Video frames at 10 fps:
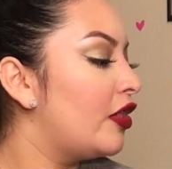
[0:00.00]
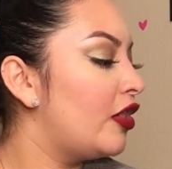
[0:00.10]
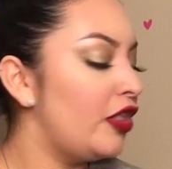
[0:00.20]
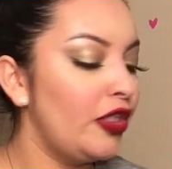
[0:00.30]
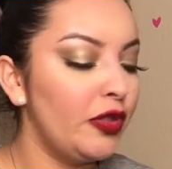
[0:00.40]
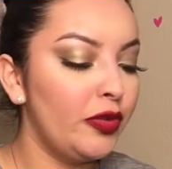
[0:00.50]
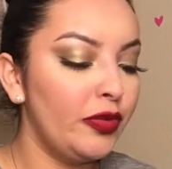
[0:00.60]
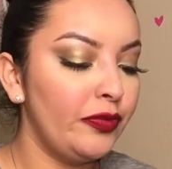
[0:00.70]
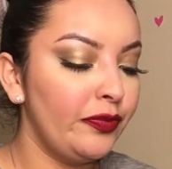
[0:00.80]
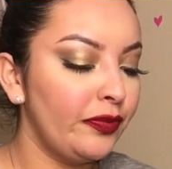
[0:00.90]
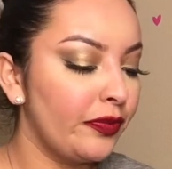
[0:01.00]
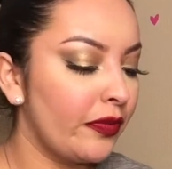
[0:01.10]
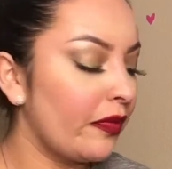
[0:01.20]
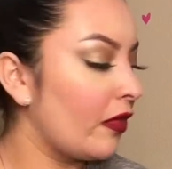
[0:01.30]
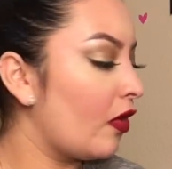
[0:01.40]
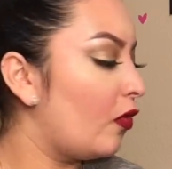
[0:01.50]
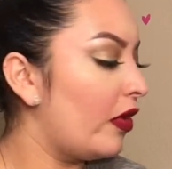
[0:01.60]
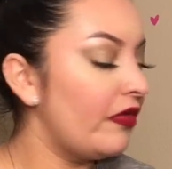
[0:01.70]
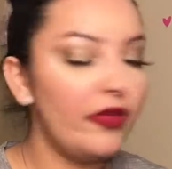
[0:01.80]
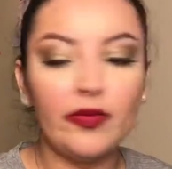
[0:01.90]
two,
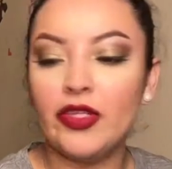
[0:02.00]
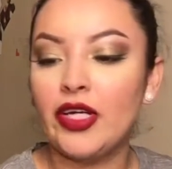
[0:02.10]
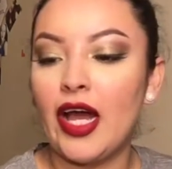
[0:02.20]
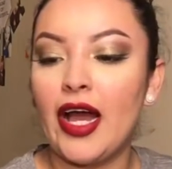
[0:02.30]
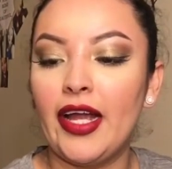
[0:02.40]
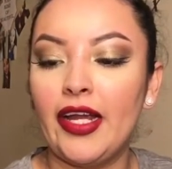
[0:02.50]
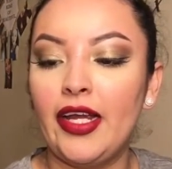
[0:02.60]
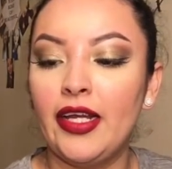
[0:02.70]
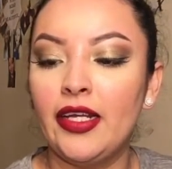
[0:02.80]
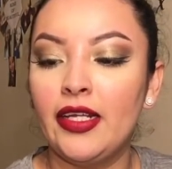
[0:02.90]
one from the eye